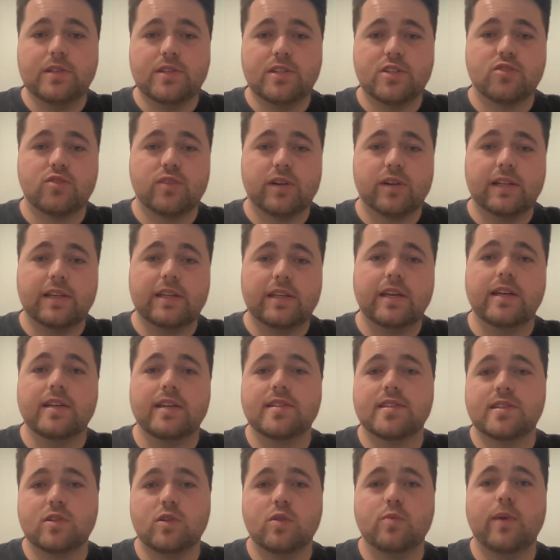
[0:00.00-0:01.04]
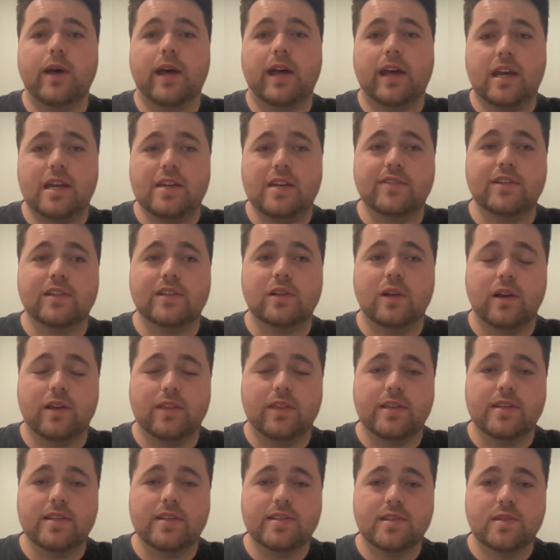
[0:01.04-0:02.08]
Australia is still behaving like
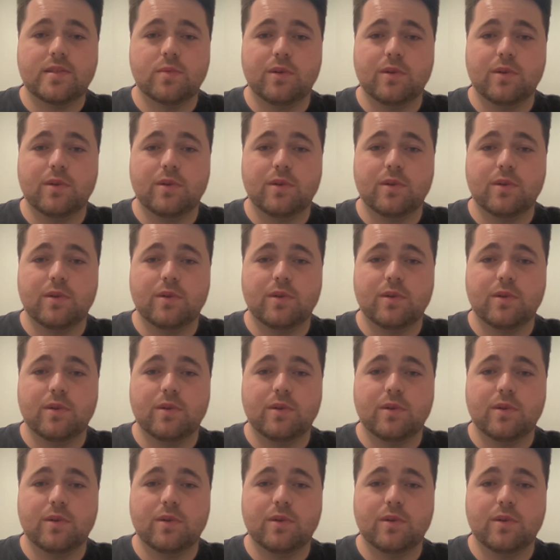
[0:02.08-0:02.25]
this,